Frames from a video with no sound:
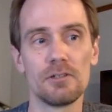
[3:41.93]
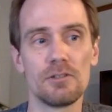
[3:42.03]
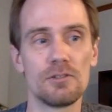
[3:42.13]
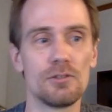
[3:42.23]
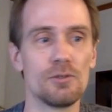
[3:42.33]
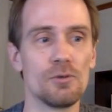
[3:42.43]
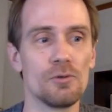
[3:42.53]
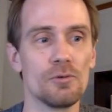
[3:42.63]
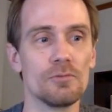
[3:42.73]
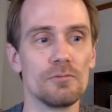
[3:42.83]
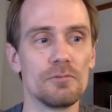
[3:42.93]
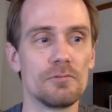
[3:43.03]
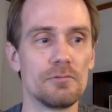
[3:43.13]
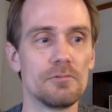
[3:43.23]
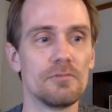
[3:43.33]

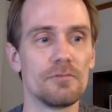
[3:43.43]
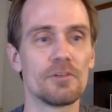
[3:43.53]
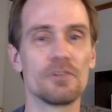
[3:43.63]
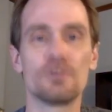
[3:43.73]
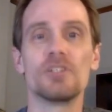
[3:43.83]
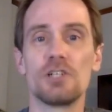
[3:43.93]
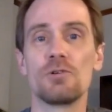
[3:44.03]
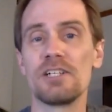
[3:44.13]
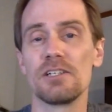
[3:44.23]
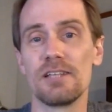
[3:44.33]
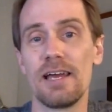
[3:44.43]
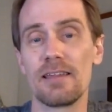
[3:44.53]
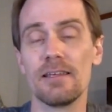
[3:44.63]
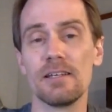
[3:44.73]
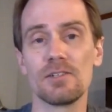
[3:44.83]
for situations like
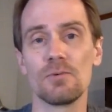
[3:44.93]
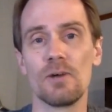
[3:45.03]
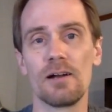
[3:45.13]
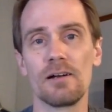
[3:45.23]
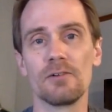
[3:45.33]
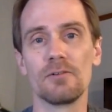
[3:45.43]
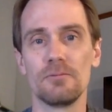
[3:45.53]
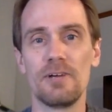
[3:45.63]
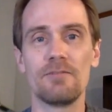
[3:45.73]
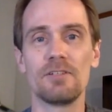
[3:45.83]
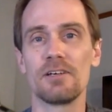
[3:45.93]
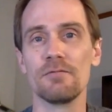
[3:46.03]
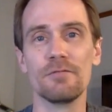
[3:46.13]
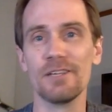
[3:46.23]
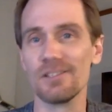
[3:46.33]
this where we have to
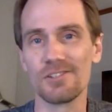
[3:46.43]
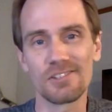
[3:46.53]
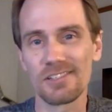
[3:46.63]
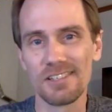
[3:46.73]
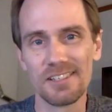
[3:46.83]
convince